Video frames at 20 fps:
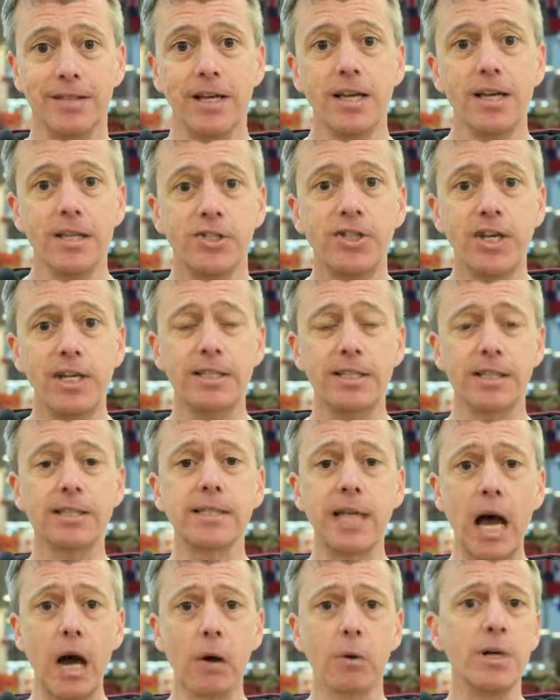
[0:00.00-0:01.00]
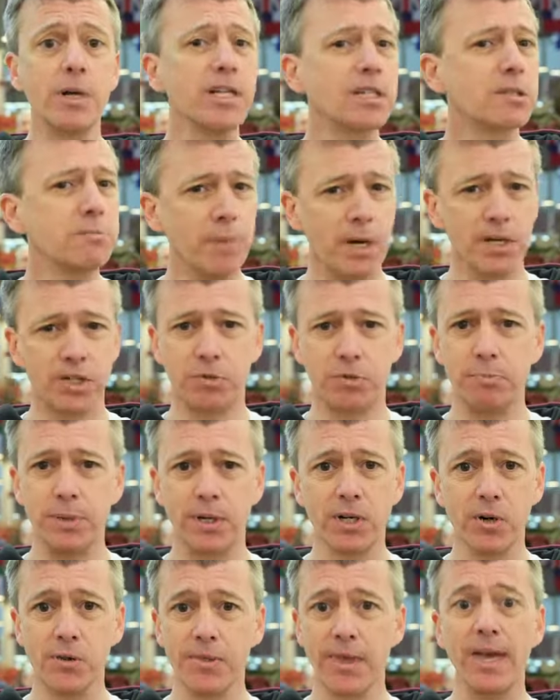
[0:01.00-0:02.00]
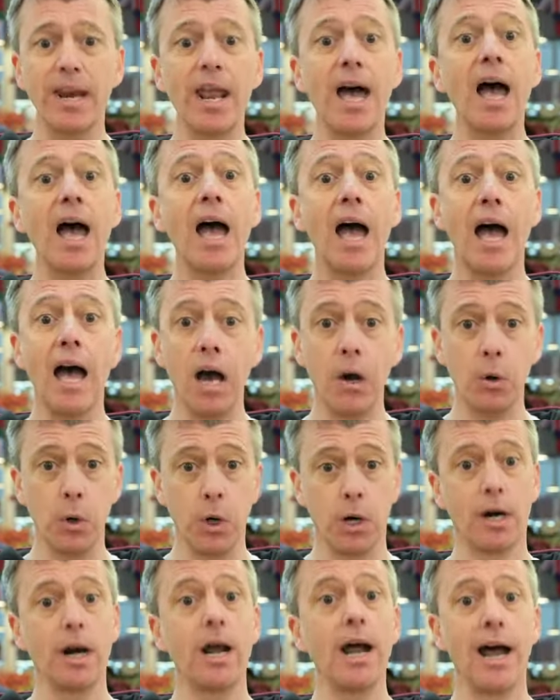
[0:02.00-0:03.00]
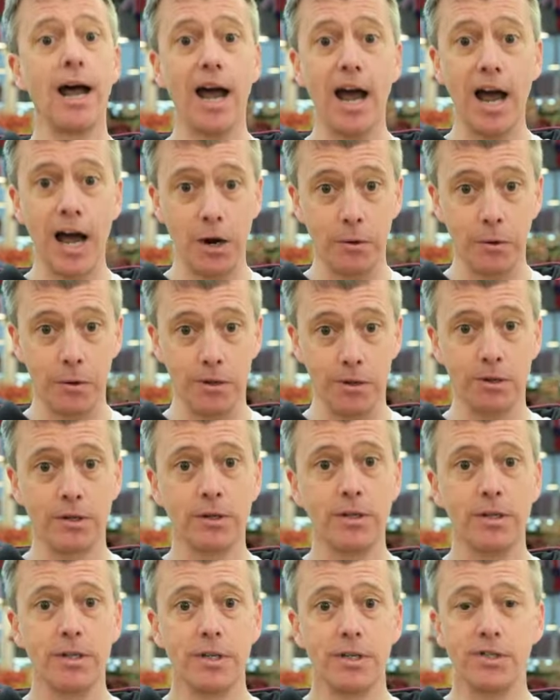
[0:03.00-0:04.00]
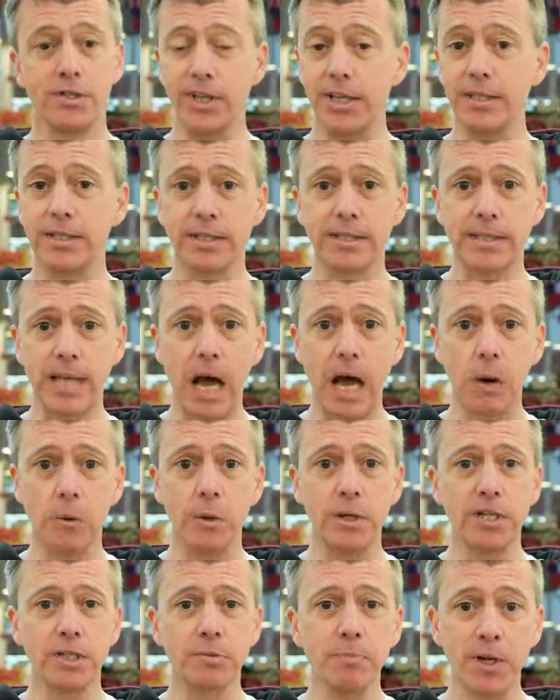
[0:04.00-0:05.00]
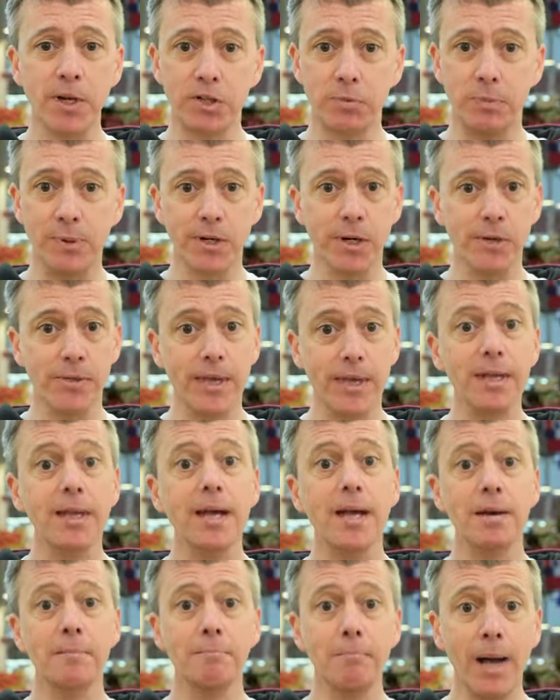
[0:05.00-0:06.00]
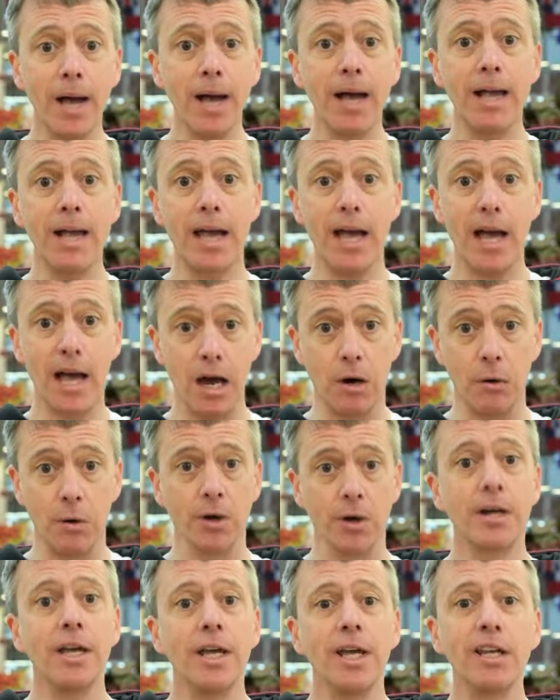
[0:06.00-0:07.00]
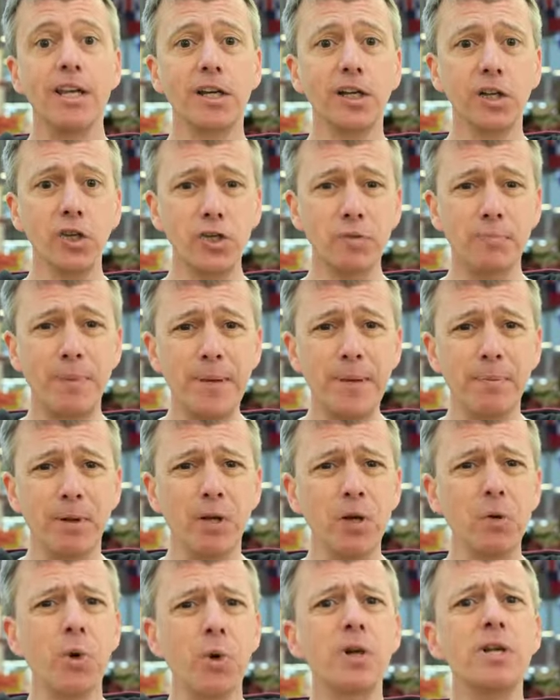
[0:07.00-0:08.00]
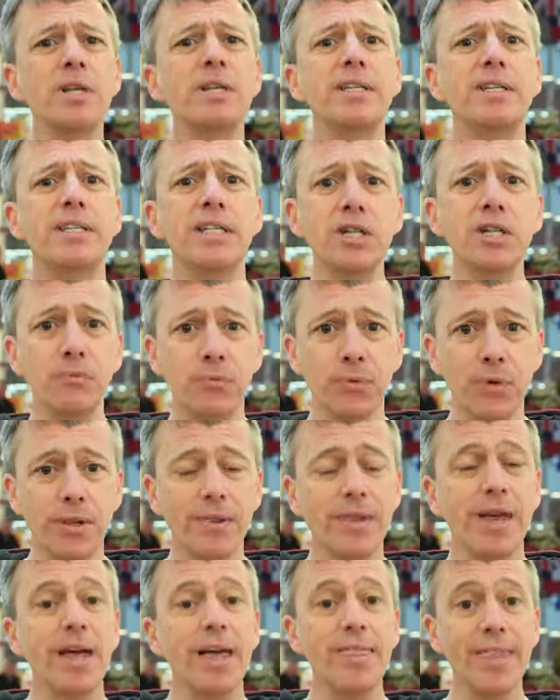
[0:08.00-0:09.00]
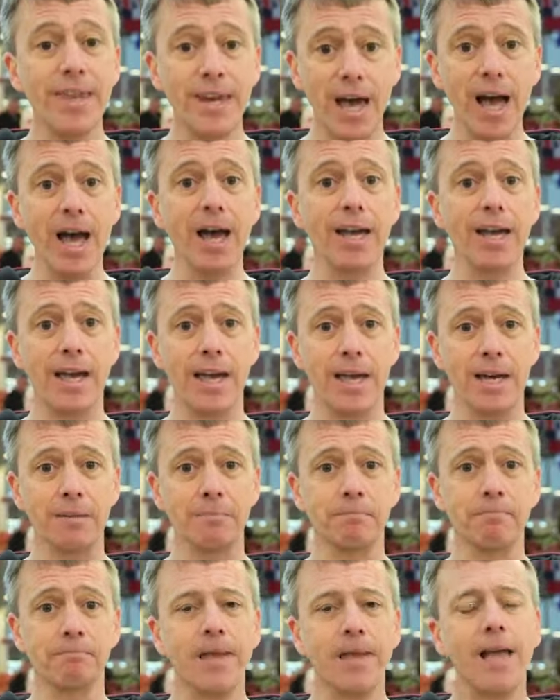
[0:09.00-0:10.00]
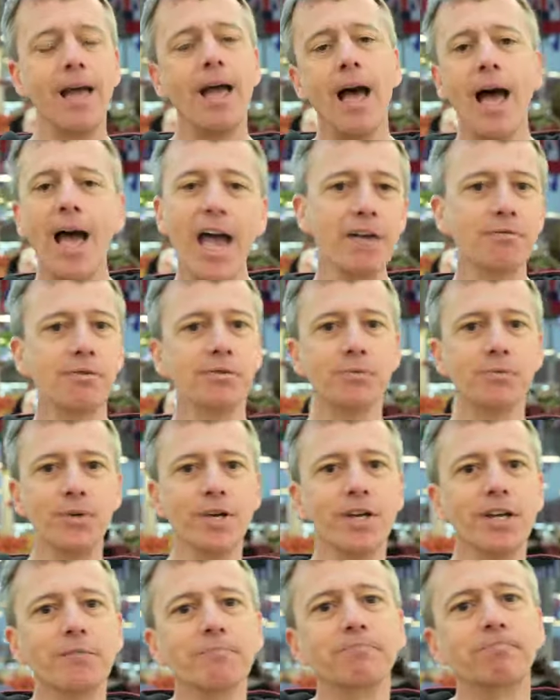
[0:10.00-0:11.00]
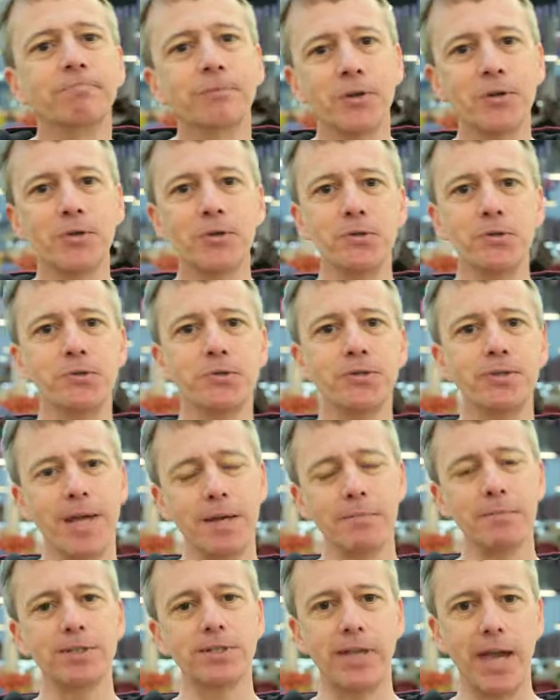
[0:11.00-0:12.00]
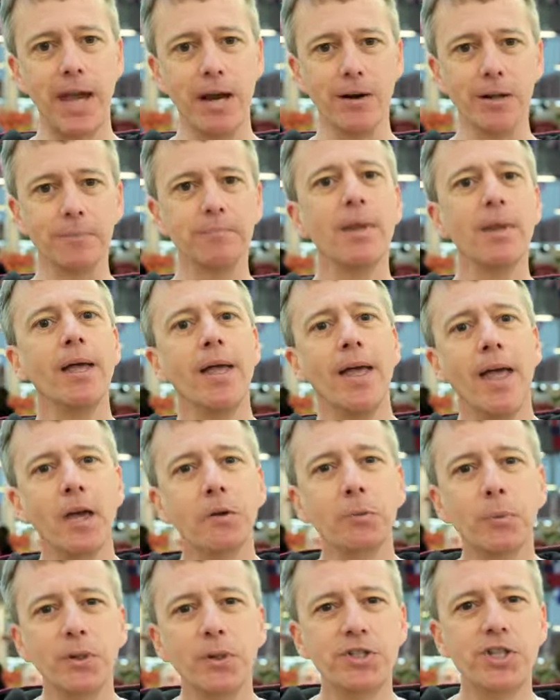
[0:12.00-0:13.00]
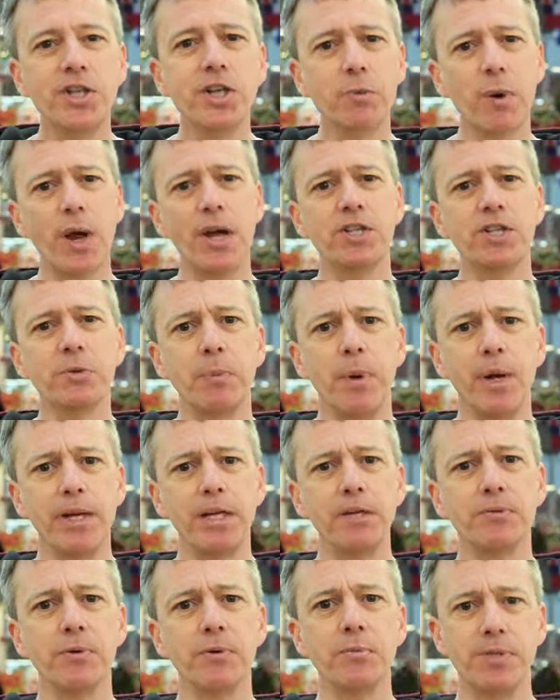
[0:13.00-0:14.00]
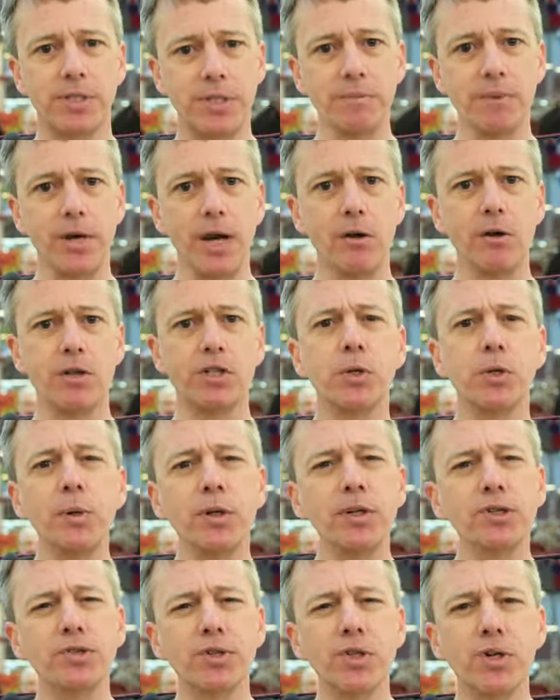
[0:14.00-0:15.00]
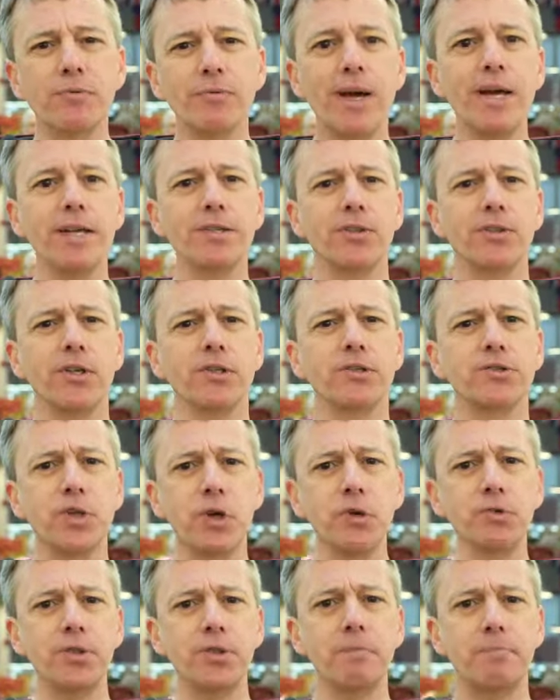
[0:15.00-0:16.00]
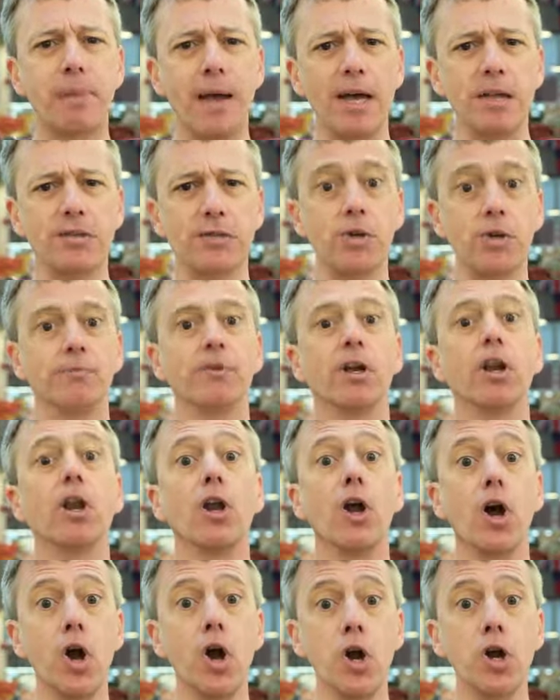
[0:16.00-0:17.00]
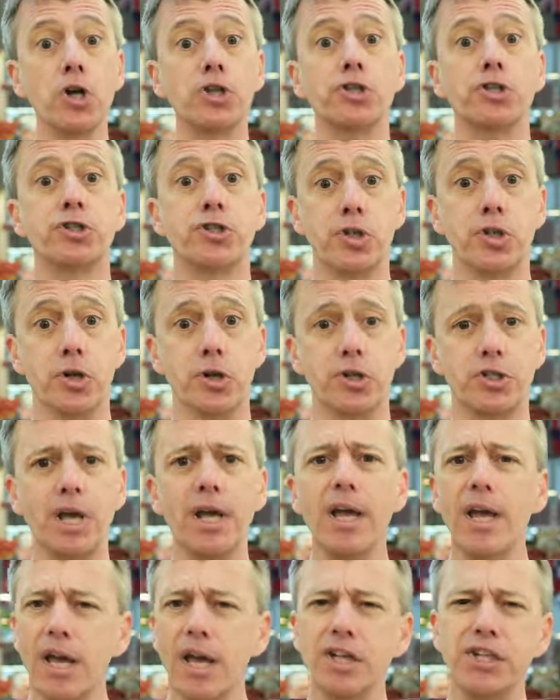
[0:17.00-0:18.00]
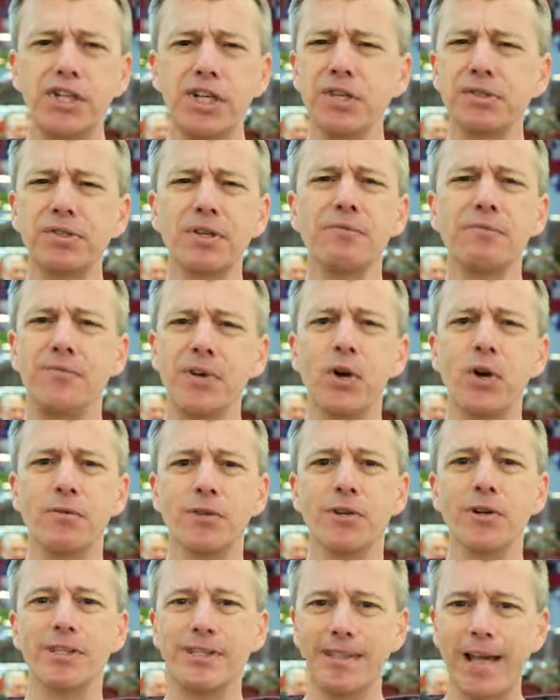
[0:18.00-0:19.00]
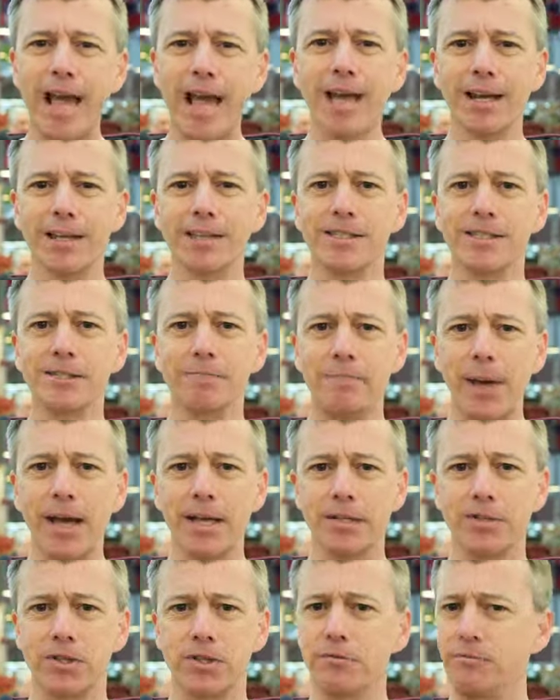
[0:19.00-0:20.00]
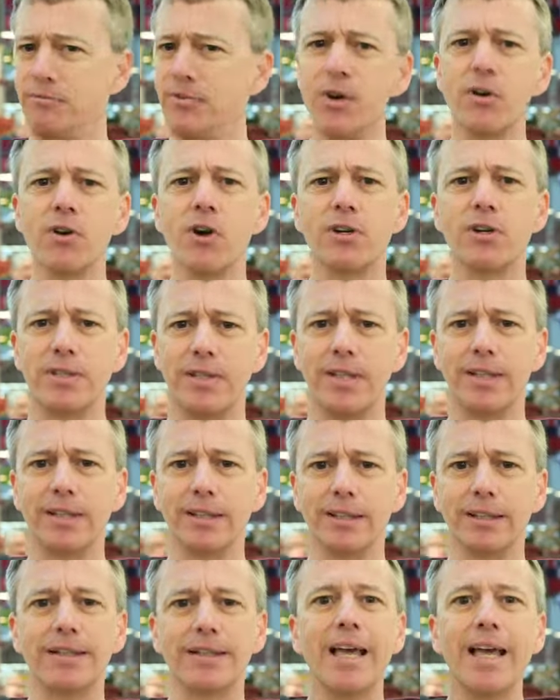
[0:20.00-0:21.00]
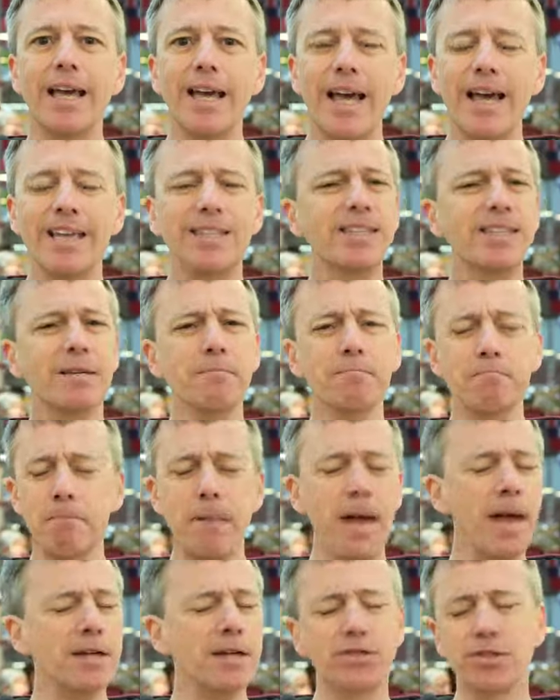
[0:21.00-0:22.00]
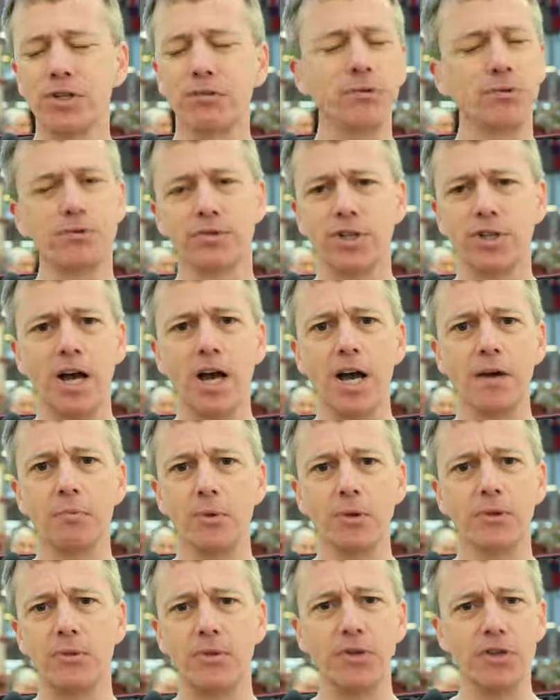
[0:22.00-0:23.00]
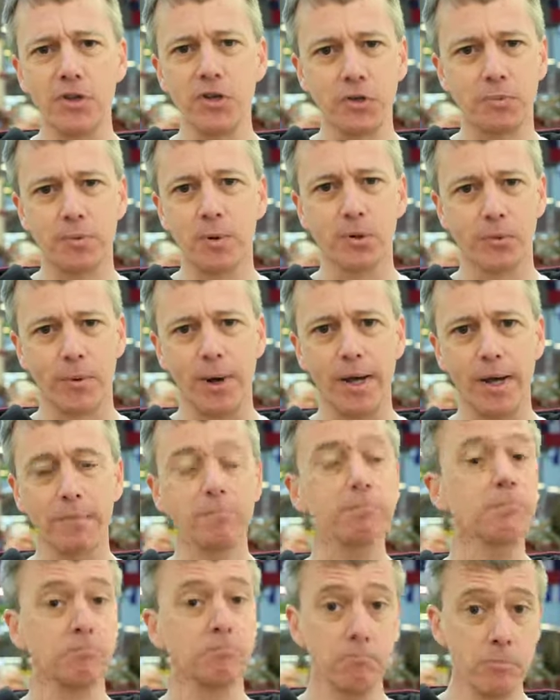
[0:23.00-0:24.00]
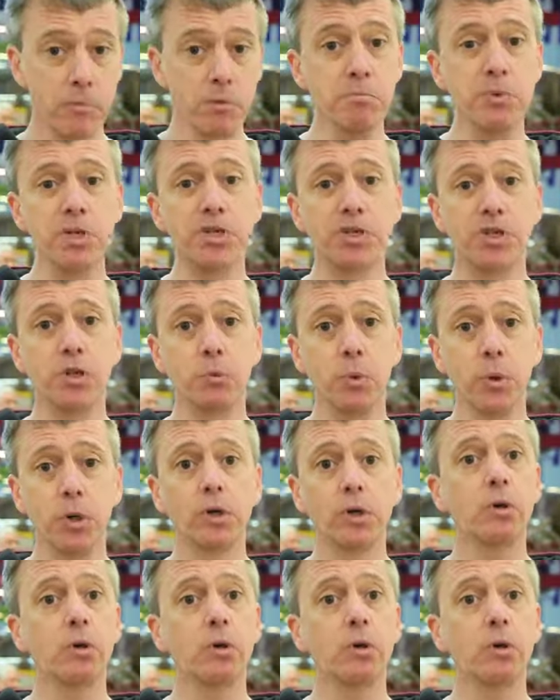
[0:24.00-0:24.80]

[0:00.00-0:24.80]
Jesus' hour is much bigger than our hour. Jesus' hour is much bigger than my hour. It includes people who are different than I am. I have a friend whose name is Karen, and when she graduated from seminary, she went to serve as the associate pastor of a large church. She is a very, very talented pastor, very articulate, and did a masterful job with the youth program, the mission work,